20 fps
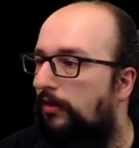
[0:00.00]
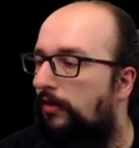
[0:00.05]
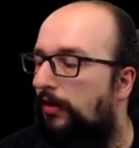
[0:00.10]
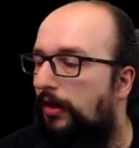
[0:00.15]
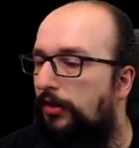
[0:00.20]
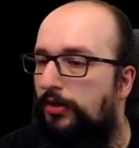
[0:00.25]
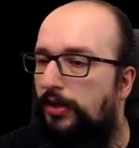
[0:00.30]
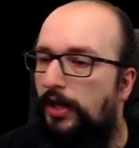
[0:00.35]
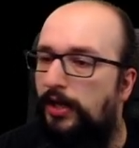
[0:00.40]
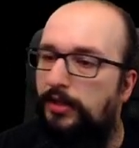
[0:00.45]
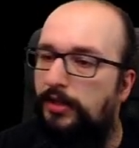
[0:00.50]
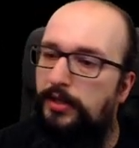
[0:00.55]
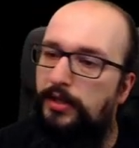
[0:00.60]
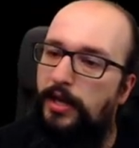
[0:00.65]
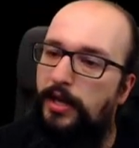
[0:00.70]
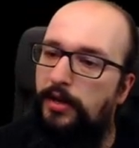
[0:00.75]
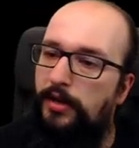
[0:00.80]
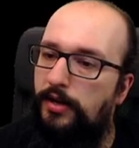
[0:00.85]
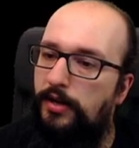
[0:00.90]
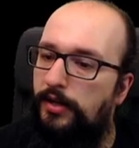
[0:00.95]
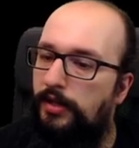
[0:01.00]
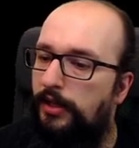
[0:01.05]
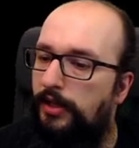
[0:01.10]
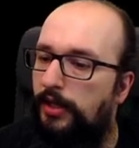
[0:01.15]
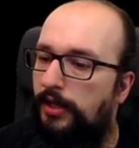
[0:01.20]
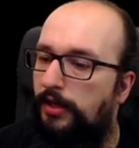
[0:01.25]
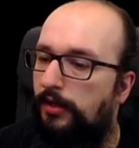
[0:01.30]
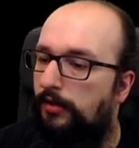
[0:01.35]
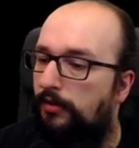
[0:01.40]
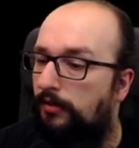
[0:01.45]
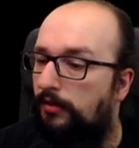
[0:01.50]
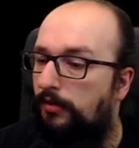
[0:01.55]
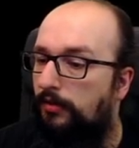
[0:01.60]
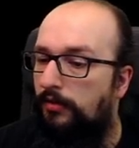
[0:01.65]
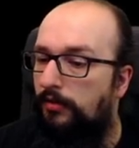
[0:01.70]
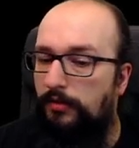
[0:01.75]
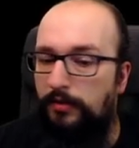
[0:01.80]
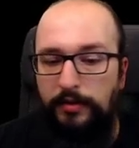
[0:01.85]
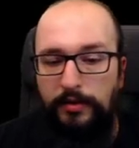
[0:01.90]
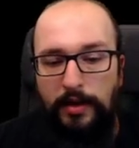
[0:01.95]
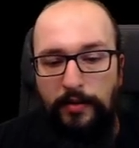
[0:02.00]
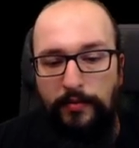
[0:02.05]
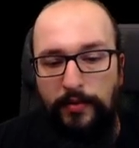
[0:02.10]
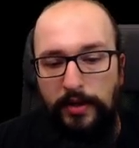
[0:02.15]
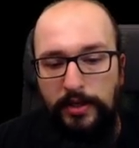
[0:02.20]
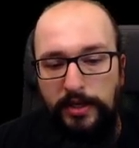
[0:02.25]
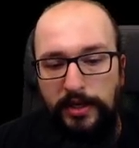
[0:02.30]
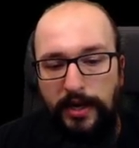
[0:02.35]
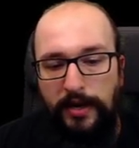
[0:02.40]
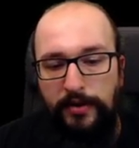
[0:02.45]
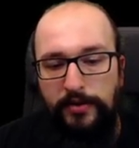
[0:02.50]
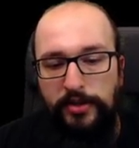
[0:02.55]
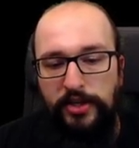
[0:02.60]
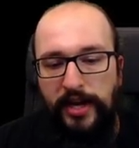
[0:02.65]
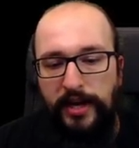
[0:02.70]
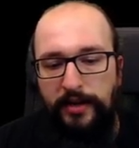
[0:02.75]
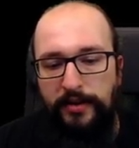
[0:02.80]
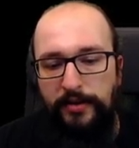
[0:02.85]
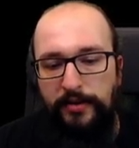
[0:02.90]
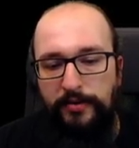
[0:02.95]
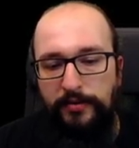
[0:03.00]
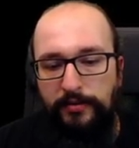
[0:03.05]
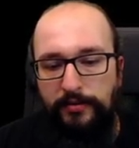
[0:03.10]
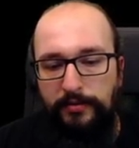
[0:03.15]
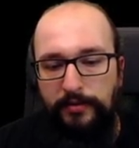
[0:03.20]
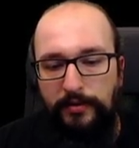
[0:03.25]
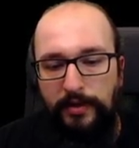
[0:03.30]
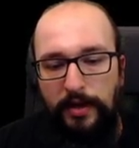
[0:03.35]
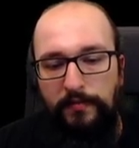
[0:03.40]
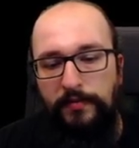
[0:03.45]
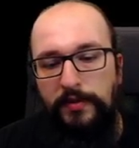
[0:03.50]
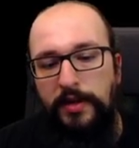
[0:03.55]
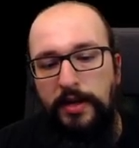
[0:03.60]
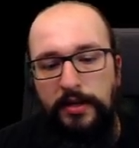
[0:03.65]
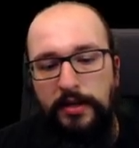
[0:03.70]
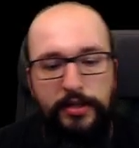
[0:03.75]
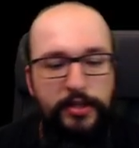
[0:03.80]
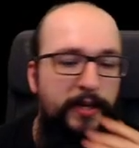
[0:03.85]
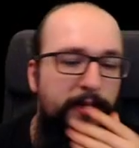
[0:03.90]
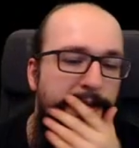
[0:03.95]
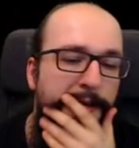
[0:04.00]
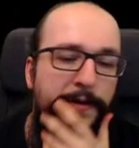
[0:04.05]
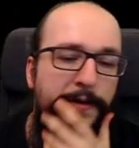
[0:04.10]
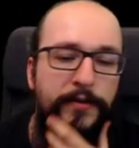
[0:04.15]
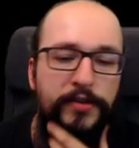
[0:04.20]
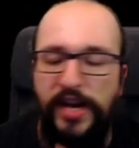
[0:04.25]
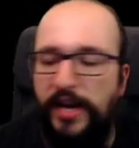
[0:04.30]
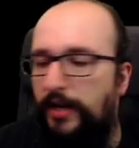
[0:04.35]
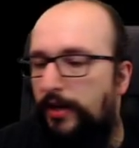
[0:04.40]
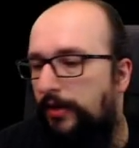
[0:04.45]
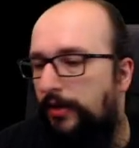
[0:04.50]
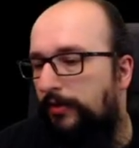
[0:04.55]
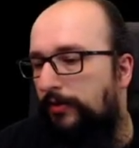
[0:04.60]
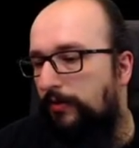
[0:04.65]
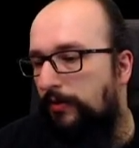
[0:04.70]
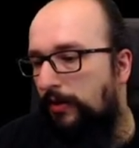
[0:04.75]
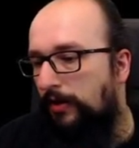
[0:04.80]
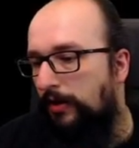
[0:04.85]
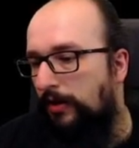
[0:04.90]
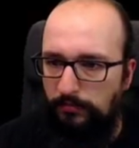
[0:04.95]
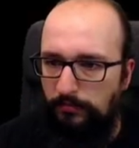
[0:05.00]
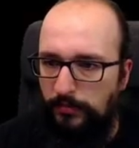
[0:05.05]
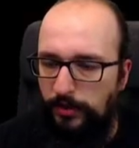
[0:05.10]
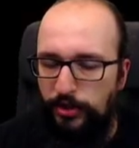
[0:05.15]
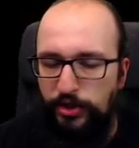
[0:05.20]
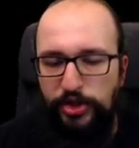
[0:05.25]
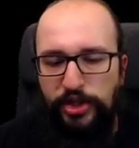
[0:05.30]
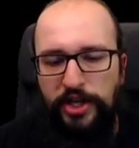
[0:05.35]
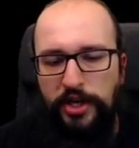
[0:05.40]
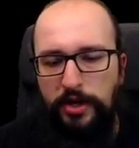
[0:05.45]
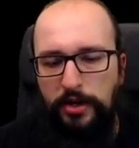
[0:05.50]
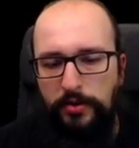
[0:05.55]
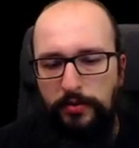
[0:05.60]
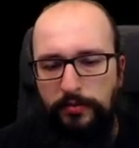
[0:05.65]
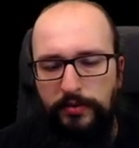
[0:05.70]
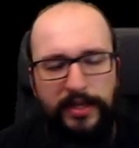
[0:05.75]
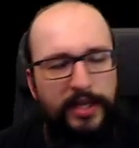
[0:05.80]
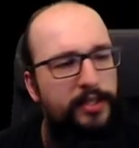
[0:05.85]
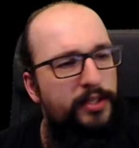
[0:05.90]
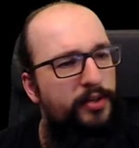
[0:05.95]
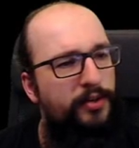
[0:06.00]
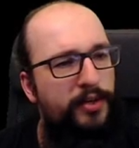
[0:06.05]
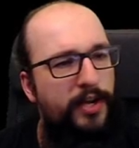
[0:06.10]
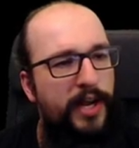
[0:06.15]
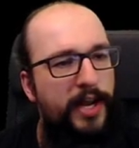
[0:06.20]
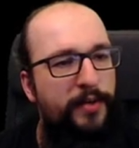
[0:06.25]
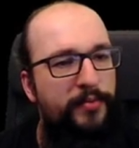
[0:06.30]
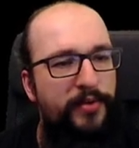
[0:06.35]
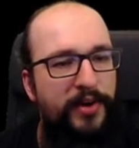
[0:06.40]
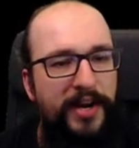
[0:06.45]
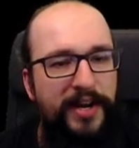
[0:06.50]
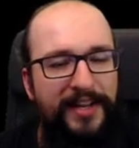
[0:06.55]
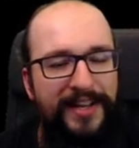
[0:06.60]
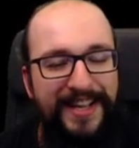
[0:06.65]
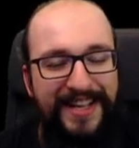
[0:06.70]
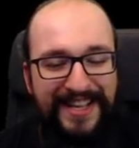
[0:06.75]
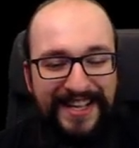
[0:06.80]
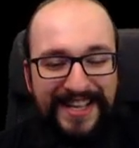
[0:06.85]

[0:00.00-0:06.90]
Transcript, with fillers: I should actually get on it again. I want to check out Jack-O'. I have not checked out Jack-O'. Geo, that's her name, right?